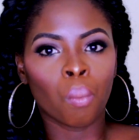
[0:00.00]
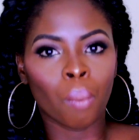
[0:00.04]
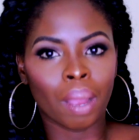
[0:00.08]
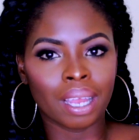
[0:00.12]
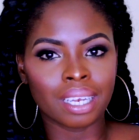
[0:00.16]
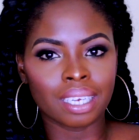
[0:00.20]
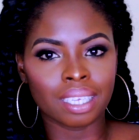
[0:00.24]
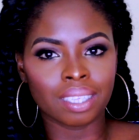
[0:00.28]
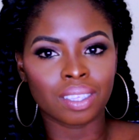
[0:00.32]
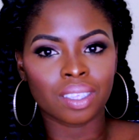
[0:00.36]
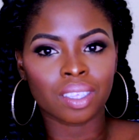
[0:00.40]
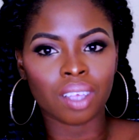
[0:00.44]

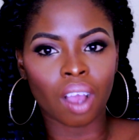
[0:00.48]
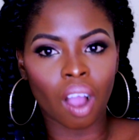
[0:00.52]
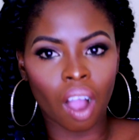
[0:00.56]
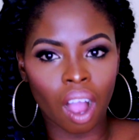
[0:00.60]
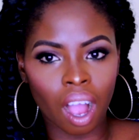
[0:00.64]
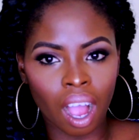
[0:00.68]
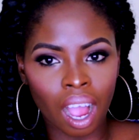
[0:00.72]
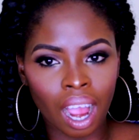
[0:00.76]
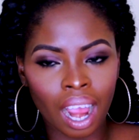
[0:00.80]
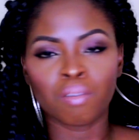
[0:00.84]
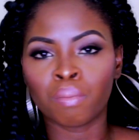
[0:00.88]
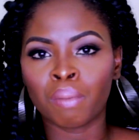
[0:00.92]
weddings
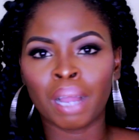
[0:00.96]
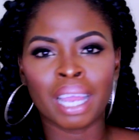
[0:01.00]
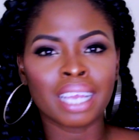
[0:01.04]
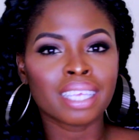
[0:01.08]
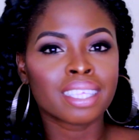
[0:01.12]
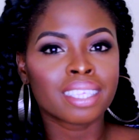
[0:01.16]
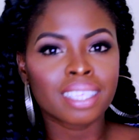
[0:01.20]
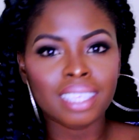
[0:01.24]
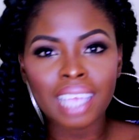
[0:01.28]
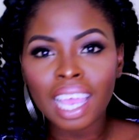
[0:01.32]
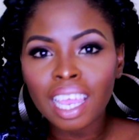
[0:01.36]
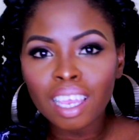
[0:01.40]
are. My
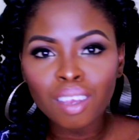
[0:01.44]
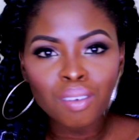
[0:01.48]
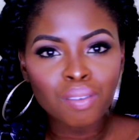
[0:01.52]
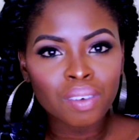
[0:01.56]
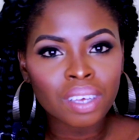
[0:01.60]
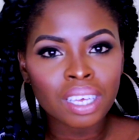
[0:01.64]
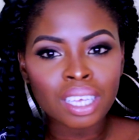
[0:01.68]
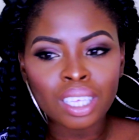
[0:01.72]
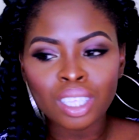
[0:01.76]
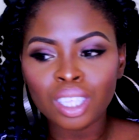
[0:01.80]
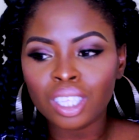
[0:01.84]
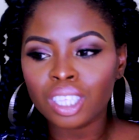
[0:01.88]

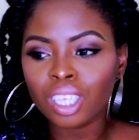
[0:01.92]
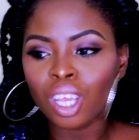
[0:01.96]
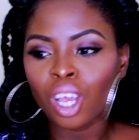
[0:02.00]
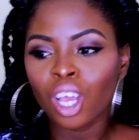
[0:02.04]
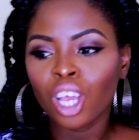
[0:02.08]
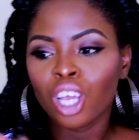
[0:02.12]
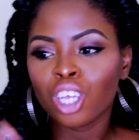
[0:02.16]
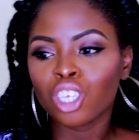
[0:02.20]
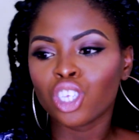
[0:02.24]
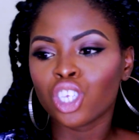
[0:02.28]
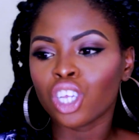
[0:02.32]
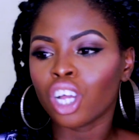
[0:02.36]
savings
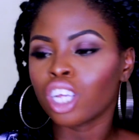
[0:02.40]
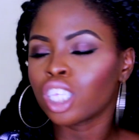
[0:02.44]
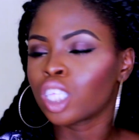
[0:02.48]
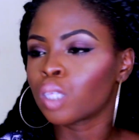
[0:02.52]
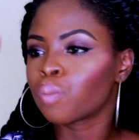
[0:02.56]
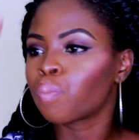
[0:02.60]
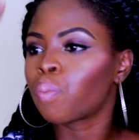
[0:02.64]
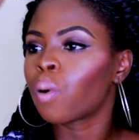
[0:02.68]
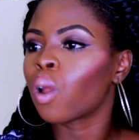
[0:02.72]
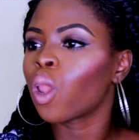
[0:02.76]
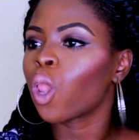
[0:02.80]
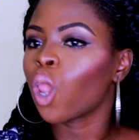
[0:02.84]

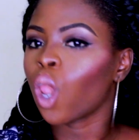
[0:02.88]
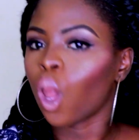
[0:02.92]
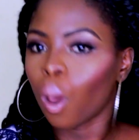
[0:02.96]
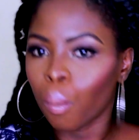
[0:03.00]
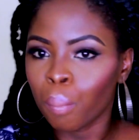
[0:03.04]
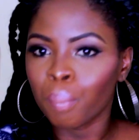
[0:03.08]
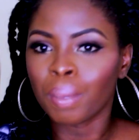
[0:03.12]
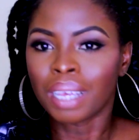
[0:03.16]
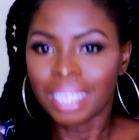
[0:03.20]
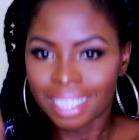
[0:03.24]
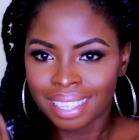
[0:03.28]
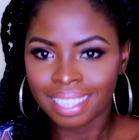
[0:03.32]
just
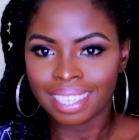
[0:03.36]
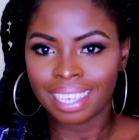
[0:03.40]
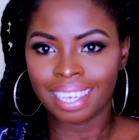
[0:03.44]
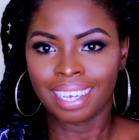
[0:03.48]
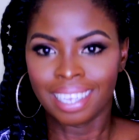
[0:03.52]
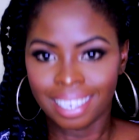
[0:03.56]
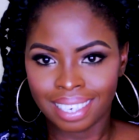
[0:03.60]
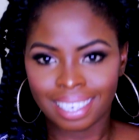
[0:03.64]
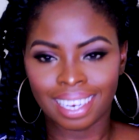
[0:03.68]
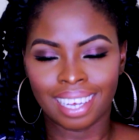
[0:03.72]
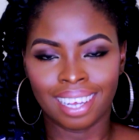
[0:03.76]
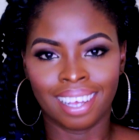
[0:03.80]

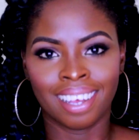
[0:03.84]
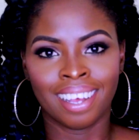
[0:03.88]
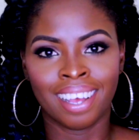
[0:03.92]
plummeted.